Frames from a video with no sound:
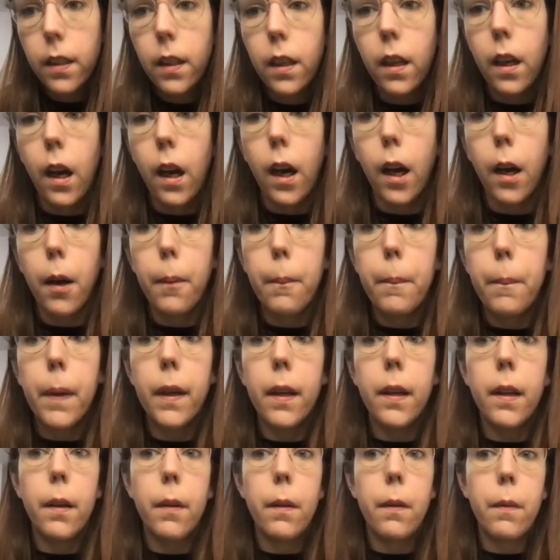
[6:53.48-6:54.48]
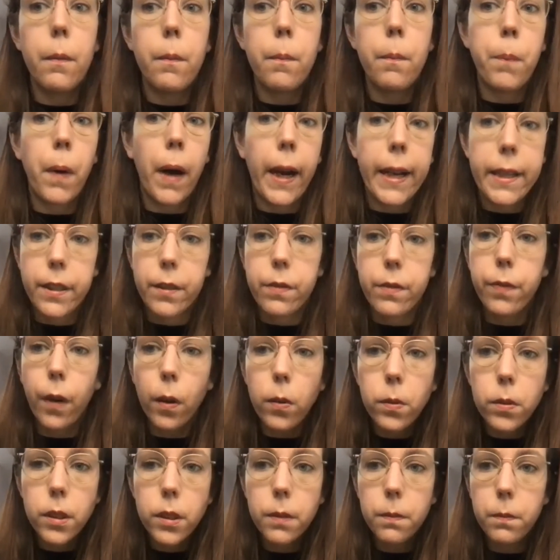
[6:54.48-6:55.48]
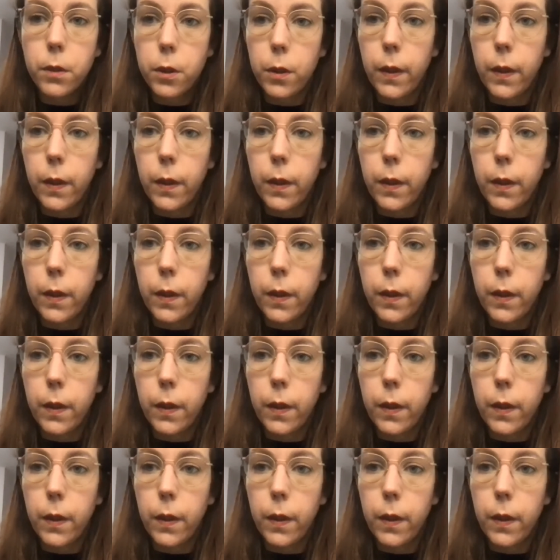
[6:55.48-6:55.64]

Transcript: by default.